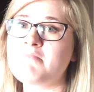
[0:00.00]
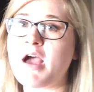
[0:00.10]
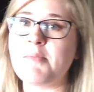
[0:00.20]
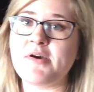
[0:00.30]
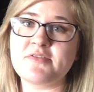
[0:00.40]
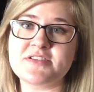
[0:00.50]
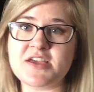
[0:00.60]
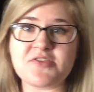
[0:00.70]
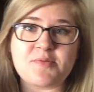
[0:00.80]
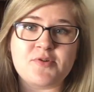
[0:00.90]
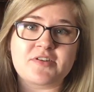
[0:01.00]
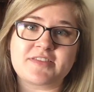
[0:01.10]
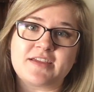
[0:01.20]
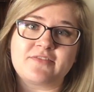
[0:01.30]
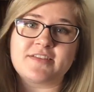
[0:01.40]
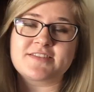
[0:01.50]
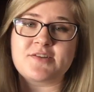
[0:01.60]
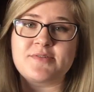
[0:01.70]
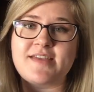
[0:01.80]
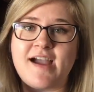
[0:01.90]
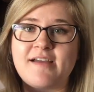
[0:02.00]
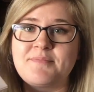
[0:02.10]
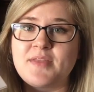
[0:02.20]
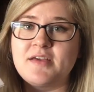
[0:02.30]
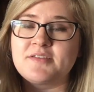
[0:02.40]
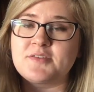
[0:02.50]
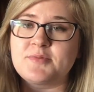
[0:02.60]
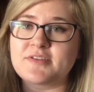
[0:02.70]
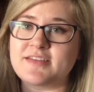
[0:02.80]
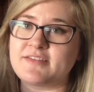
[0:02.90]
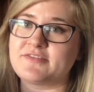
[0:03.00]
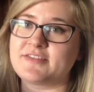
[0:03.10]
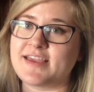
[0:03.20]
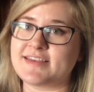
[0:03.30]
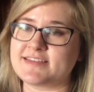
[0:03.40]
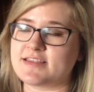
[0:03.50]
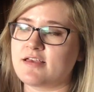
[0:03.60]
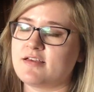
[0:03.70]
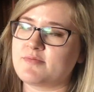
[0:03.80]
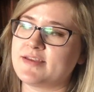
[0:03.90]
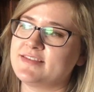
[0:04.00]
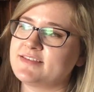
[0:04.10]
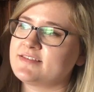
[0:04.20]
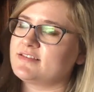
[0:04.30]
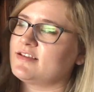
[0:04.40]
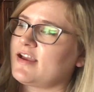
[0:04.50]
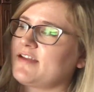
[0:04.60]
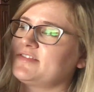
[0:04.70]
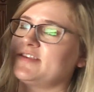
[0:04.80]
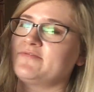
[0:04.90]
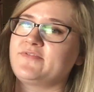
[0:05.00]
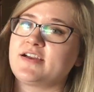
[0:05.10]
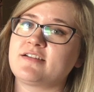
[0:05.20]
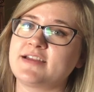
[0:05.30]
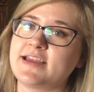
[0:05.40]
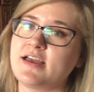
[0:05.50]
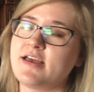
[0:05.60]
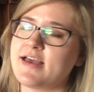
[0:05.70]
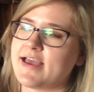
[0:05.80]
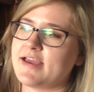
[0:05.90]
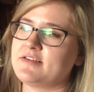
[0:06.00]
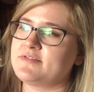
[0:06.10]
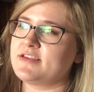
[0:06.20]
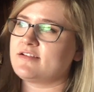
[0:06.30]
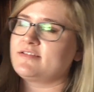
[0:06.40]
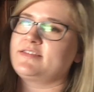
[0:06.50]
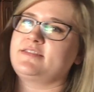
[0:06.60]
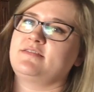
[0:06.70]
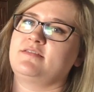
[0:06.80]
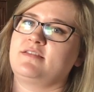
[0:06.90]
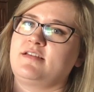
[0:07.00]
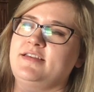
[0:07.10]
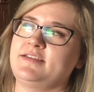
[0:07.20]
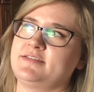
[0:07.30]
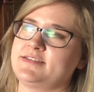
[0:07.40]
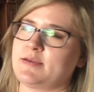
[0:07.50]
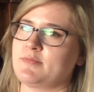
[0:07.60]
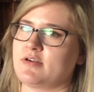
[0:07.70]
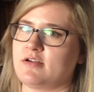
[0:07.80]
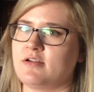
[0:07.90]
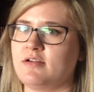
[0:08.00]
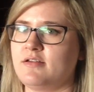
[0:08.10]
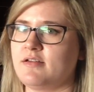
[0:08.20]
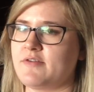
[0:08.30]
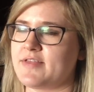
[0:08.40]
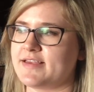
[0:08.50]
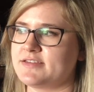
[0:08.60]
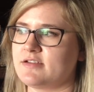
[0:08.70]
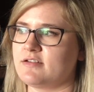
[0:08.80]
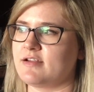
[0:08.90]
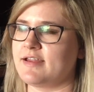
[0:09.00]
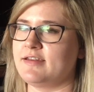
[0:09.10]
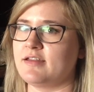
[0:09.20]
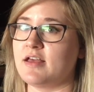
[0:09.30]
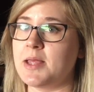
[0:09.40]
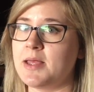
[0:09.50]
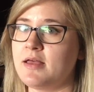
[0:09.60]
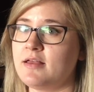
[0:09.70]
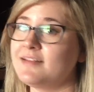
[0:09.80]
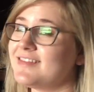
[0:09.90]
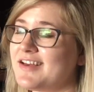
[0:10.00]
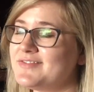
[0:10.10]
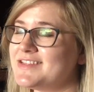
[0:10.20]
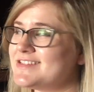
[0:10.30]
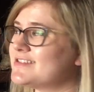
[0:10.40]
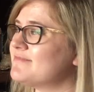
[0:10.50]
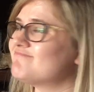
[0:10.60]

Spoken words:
How about The Book Thief? Let's go with that. The Book Thief, yes. Read this at the very end of the year in December of last year and loved it.